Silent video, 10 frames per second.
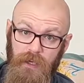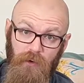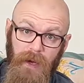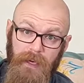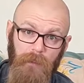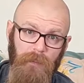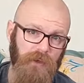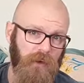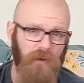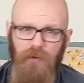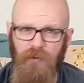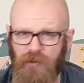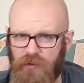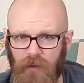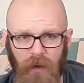crank it, but you can also
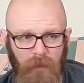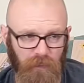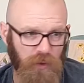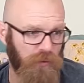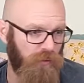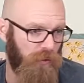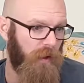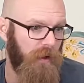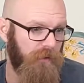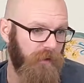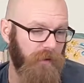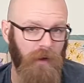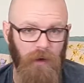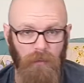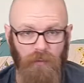just neutralize it
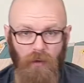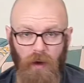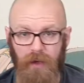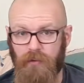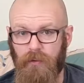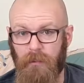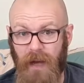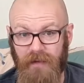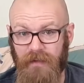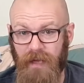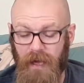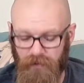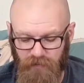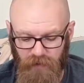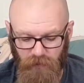prior to it maxing out and
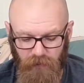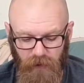stuff like that.